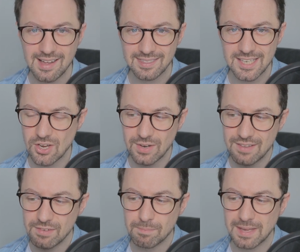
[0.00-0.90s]
They don't
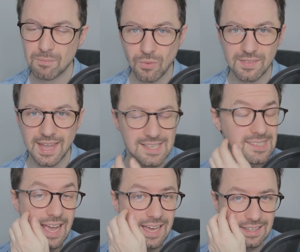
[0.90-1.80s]
even mean what they
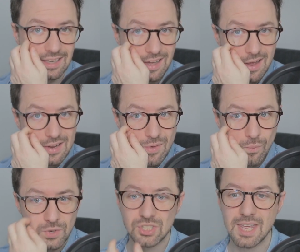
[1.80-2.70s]
say,
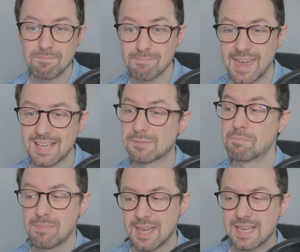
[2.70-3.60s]
which then makes
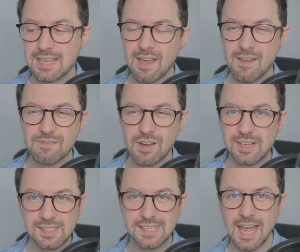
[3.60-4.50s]
me
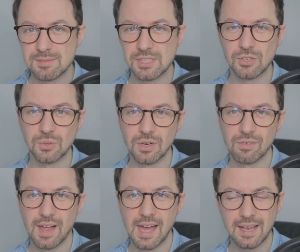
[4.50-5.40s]
very skeptical
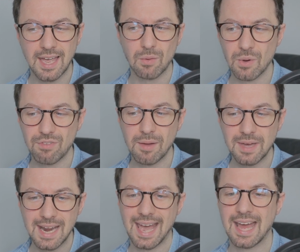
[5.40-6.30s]
of like, okay, well, if I'm
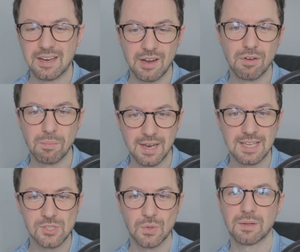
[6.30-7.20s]
going to hand over
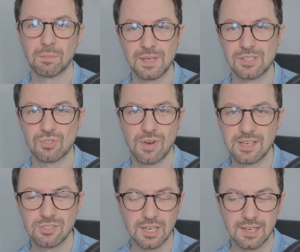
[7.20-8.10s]
money to a complete
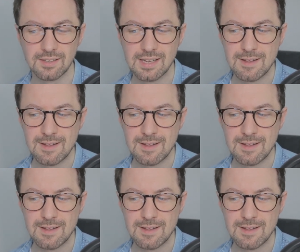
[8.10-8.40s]
stranger,